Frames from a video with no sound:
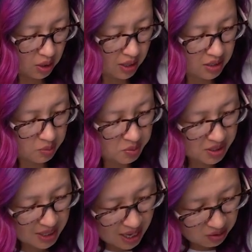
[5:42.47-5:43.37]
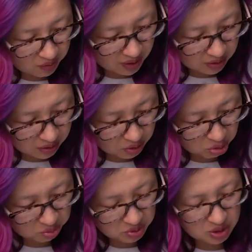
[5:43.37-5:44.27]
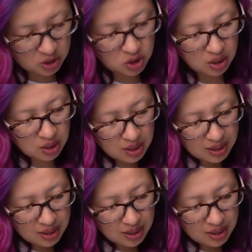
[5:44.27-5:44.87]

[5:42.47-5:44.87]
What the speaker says: a substantive analytical procedure